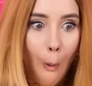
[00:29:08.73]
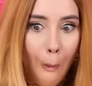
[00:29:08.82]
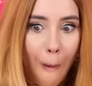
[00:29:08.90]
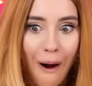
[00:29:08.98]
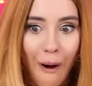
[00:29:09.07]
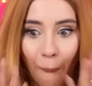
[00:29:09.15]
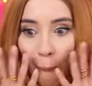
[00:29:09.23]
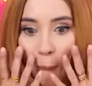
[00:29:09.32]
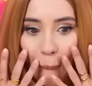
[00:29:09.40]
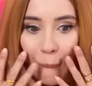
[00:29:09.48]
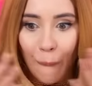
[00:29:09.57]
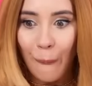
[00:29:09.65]
Oh, look
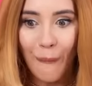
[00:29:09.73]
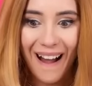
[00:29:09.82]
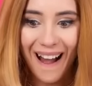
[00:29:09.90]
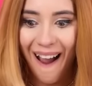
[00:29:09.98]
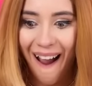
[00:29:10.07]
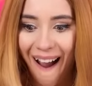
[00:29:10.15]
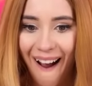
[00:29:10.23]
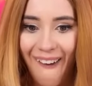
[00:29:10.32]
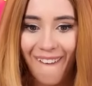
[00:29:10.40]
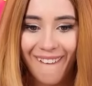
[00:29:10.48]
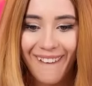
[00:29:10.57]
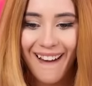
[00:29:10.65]
at that! What a
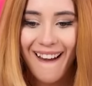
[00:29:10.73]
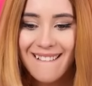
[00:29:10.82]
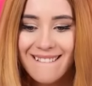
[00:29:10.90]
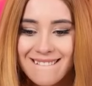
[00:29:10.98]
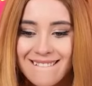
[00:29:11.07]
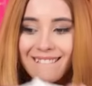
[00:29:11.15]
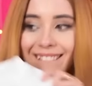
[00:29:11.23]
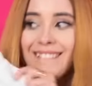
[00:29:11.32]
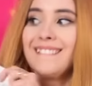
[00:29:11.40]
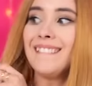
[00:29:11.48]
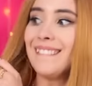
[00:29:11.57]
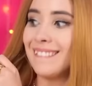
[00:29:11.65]
happy accident!
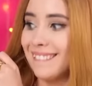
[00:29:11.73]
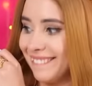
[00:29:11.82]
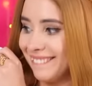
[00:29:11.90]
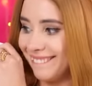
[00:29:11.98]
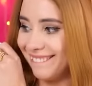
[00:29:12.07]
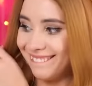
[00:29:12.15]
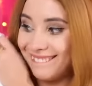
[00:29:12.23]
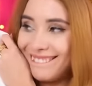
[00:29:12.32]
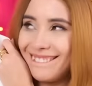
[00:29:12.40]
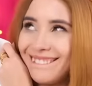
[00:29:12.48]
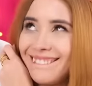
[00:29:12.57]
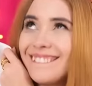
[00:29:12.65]
I'm gonna try it
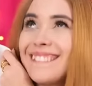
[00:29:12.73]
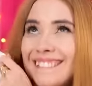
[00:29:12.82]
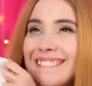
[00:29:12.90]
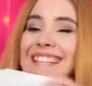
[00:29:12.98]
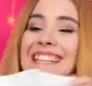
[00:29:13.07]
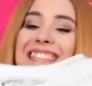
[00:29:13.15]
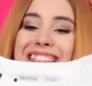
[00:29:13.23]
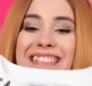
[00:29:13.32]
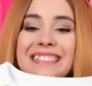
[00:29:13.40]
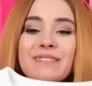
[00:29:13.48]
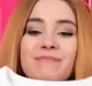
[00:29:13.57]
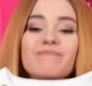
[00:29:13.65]
on. It looks
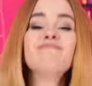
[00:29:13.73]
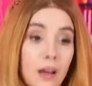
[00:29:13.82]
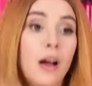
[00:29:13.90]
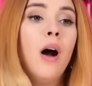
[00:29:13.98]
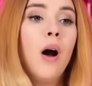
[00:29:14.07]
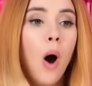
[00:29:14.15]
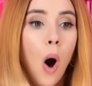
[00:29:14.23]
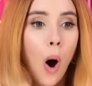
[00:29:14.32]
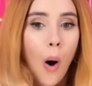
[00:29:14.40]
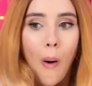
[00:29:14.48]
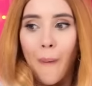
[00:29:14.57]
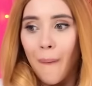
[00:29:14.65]
so chic.
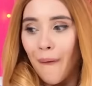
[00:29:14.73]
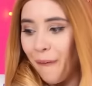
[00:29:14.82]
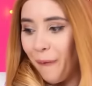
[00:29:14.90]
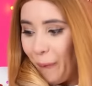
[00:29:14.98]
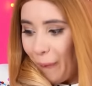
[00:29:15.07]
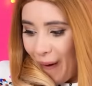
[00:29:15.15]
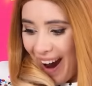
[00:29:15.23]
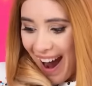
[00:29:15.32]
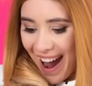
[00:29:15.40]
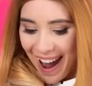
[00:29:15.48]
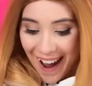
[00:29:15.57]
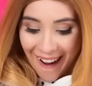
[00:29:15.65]
That was so
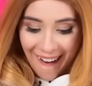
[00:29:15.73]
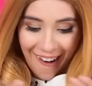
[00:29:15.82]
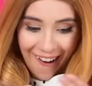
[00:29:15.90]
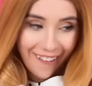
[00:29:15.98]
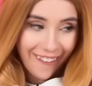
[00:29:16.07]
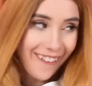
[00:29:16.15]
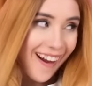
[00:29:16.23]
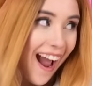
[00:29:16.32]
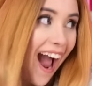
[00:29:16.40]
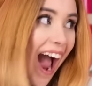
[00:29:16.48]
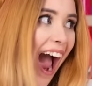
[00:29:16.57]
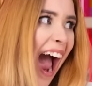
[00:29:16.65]
easy.
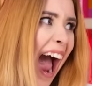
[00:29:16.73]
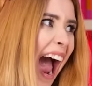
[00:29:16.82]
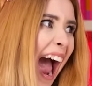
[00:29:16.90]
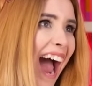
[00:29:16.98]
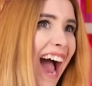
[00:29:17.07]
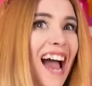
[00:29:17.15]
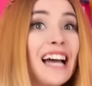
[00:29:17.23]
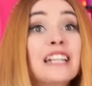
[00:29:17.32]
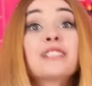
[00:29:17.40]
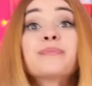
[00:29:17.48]
Oh,